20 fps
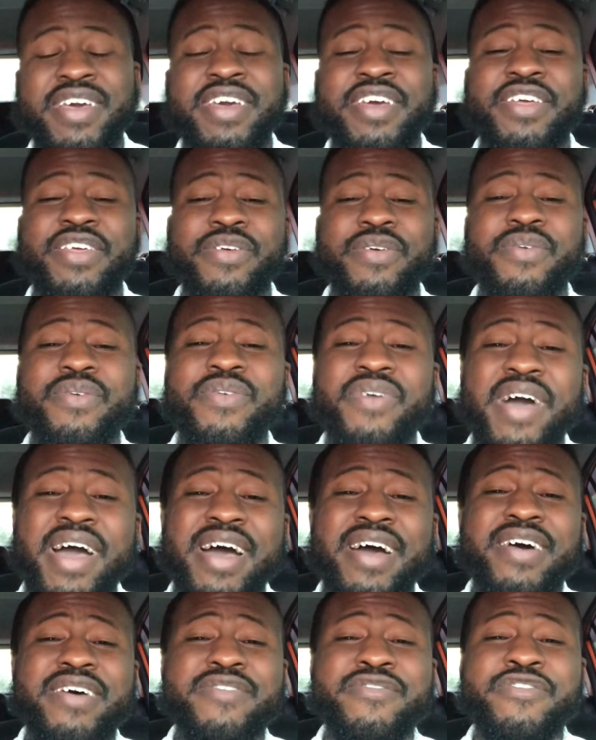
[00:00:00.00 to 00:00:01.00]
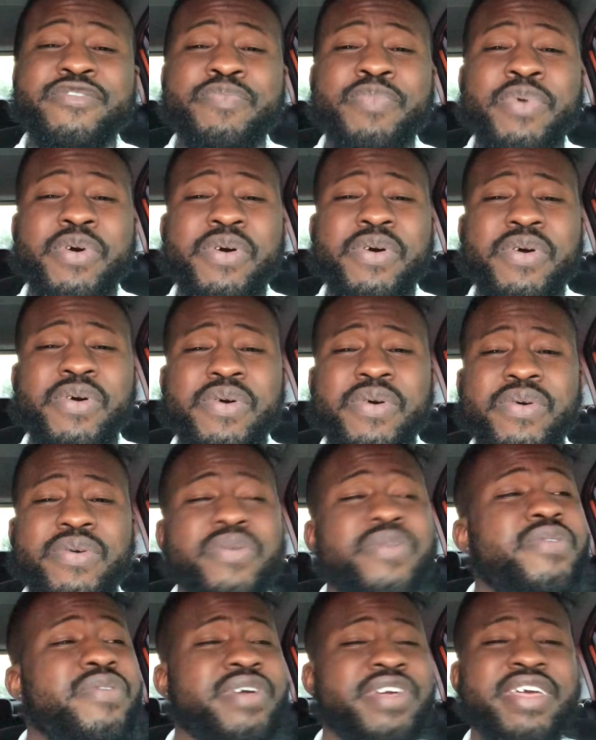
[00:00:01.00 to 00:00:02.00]
You have
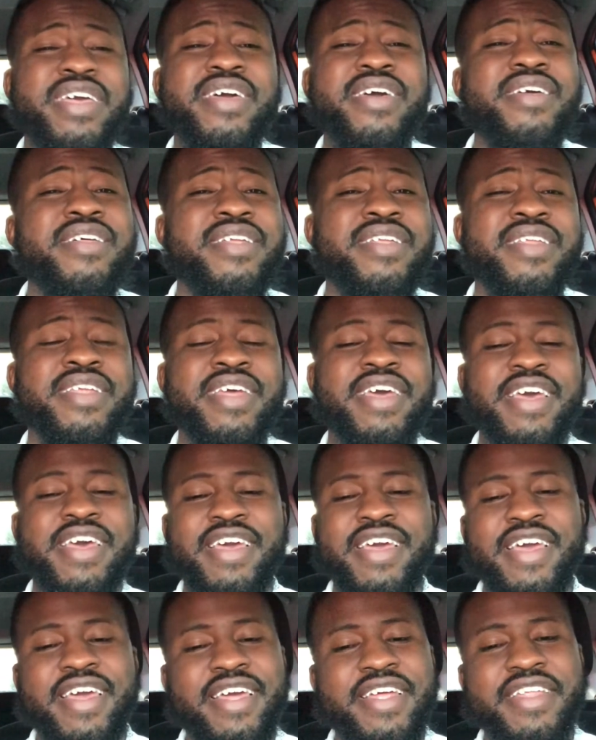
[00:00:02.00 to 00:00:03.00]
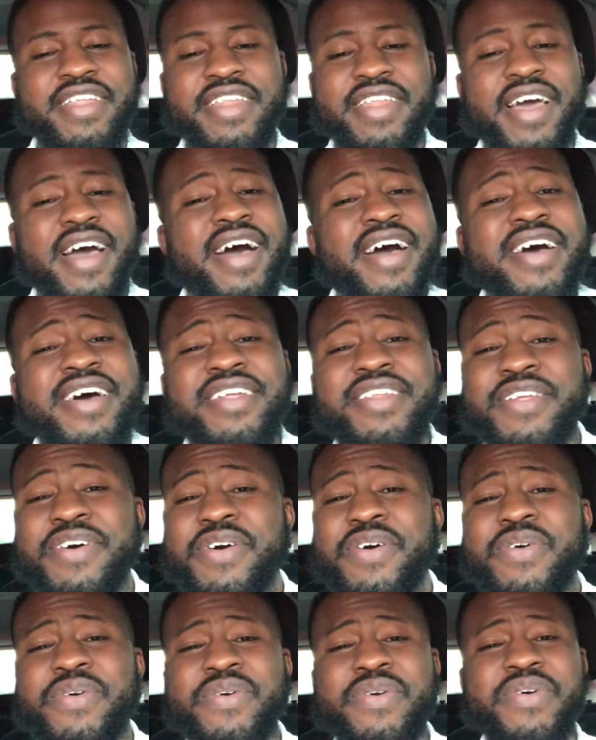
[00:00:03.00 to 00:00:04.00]
spoken and I
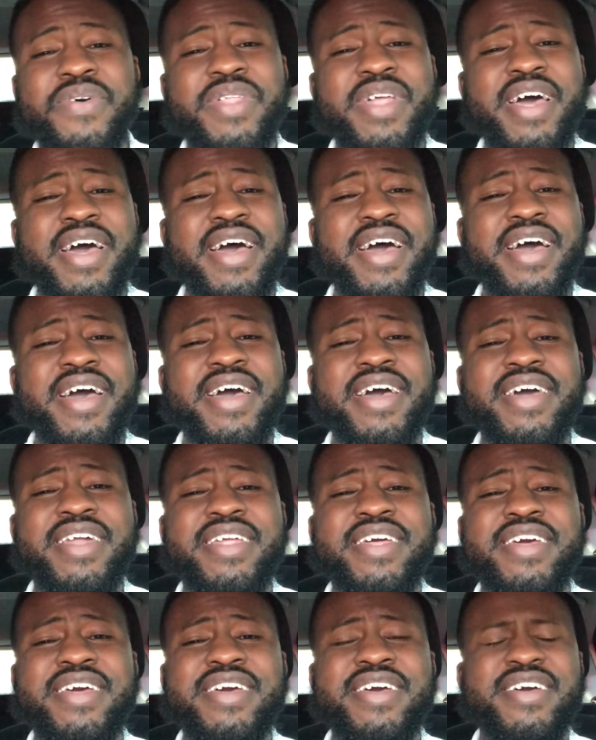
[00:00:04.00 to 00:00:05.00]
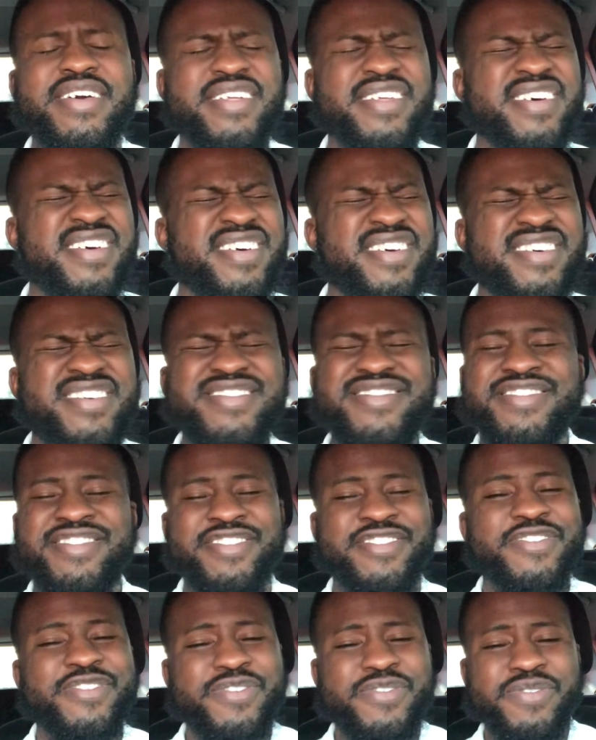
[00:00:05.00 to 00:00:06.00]
know that it is
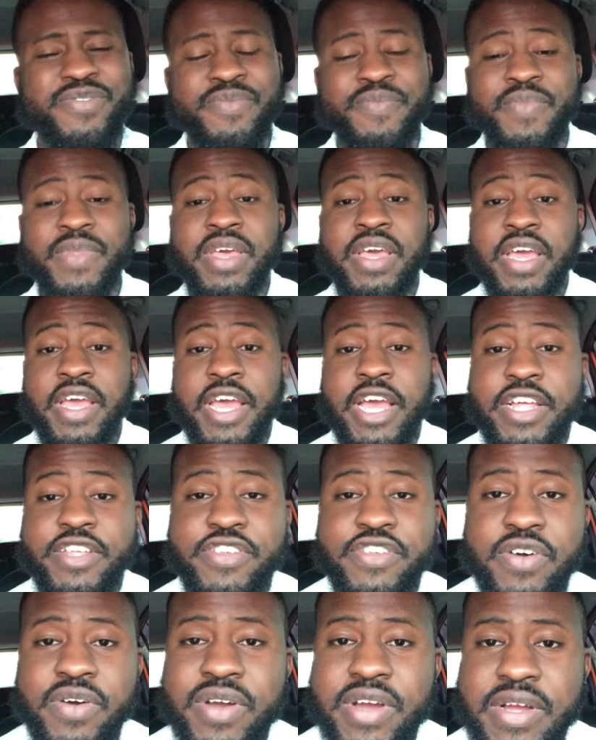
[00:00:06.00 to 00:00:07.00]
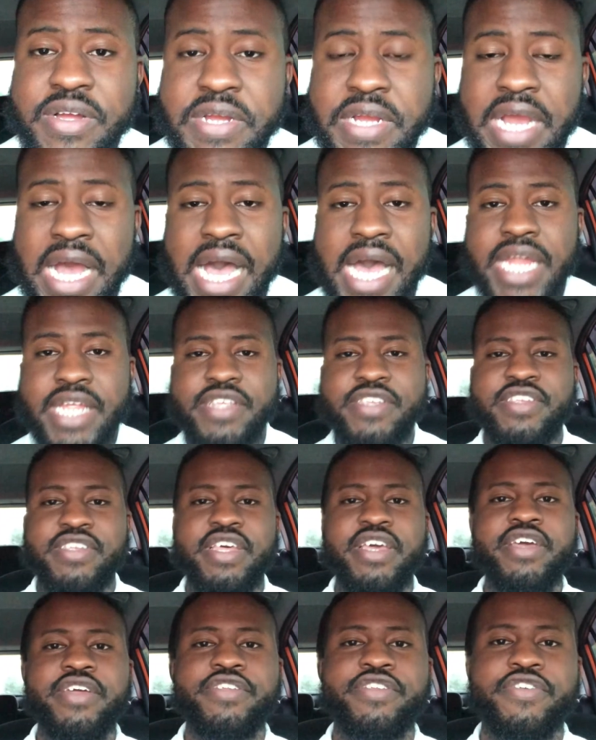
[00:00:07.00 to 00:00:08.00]
so. And so God is
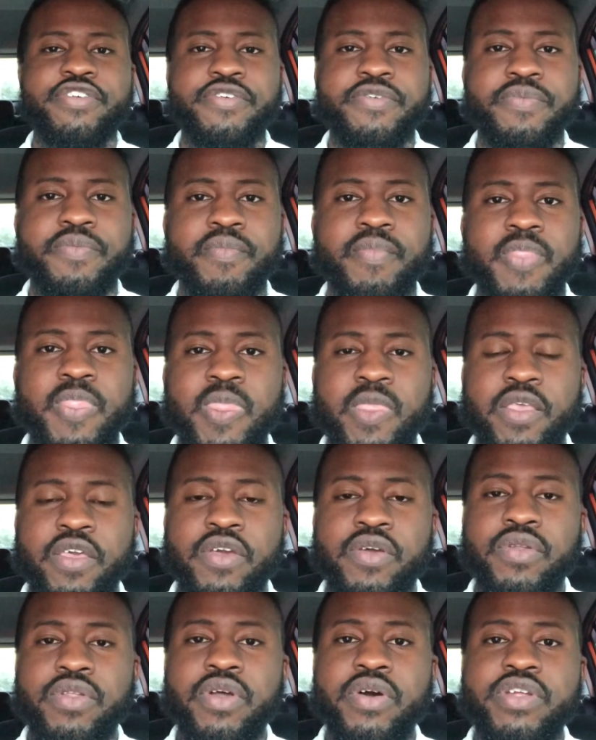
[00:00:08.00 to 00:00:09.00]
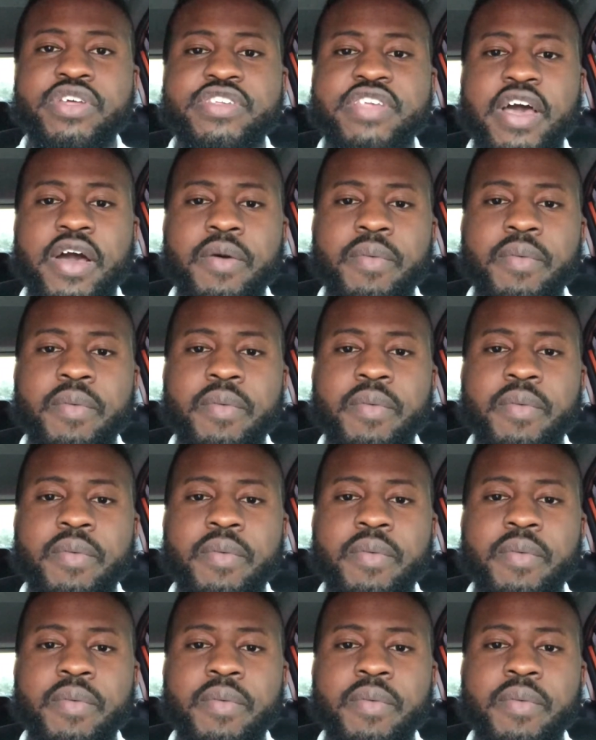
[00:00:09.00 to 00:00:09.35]
saying to you, you notice how